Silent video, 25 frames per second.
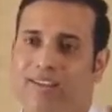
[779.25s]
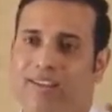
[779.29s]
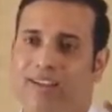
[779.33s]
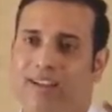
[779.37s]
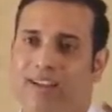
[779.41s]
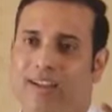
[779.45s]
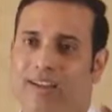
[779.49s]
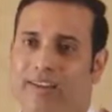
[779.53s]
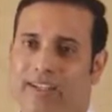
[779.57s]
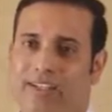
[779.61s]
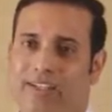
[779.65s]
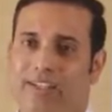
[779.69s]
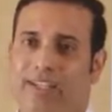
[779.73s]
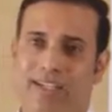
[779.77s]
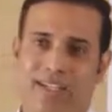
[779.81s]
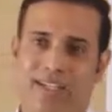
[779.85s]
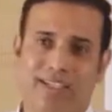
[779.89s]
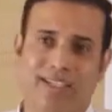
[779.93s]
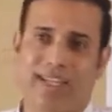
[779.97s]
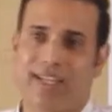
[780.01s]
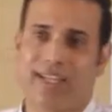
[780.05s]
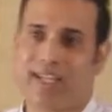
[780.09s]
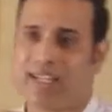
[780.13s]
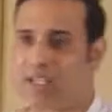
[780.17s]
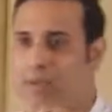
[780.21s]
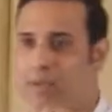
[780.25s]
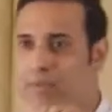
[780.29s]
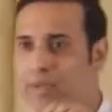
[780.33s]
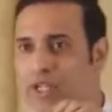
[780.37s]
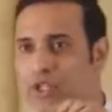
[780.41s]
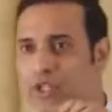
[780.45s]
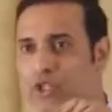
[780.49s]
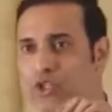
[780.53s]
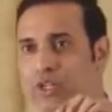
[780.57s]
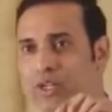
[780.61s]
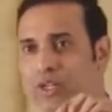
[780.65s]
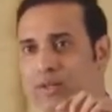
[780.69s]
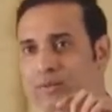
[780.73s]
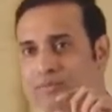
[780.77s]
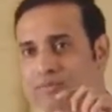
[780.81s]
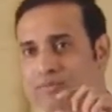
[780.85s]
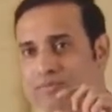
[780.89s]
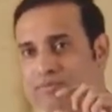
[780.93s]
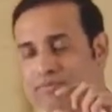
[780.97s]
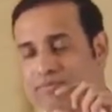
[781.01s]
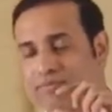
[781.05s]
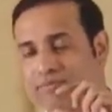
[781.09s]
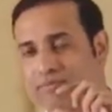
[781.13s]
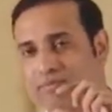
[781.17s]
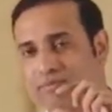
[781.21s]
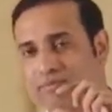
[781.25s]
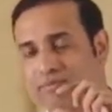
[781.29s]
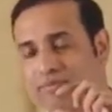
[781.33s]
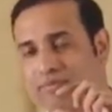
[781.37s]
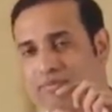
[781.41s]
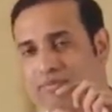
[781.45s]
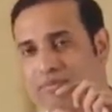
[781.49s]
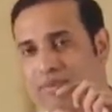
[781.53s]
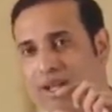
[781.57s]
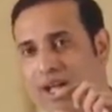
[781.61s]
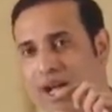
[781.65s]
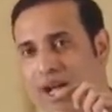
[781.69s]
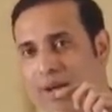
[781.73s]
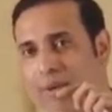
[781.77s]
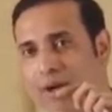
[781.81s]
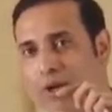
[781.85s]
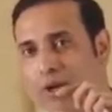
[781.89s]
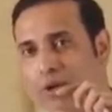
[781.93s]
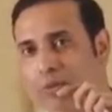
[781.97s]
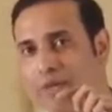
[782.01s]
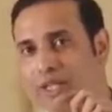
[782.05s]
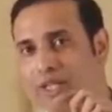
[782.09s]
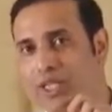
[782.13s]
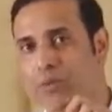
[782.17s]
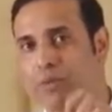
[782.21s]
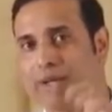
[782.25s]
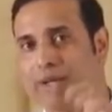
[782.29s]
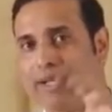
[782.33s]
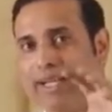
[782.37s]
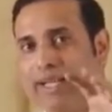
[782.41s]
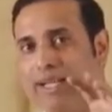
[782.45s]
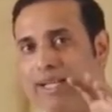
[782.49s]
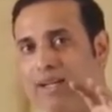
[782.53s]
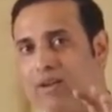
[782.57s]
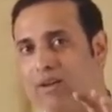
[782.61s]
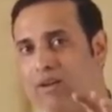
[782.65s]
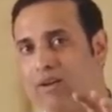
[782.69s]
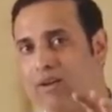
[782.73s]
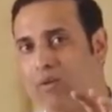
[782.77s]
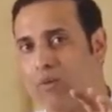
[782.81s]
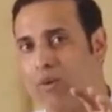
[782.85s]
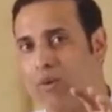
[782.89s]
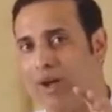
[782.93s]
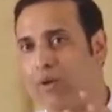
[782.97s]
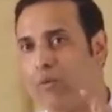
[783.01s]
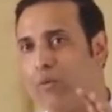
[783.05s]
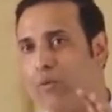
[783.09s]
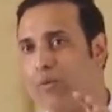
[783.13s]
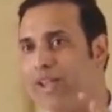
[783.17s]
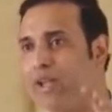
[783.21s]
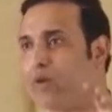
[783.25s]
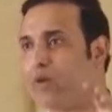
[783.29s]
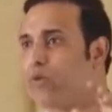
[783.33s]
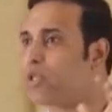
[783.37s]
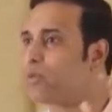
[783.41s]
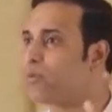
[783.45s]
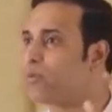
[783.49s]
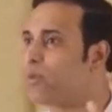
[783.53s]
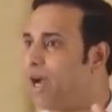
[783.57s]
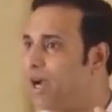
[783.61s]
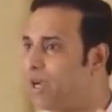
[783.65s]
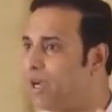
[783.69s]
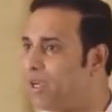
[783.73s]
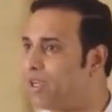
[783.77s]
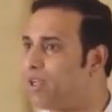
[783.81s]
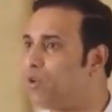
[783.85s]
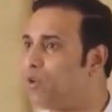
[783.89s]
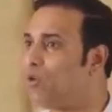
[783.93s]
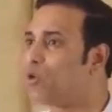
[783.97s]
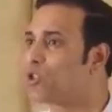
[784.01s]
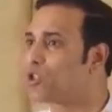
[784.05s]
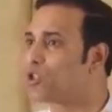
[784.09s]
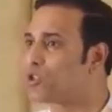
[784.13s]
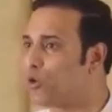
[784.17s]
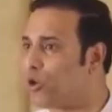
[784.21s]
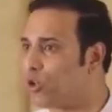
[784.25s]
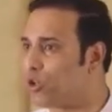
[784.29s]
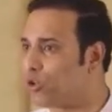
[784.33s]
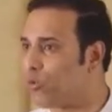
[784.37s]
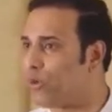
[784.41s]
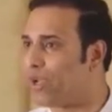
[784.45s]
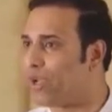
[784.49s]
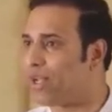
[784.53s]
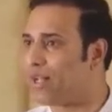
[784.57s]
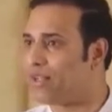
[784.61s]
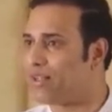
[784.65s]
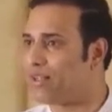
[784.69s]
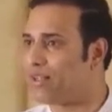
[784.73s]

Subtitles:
recently Shailaja mentioned about me spending 1 week with my uncle who was not well.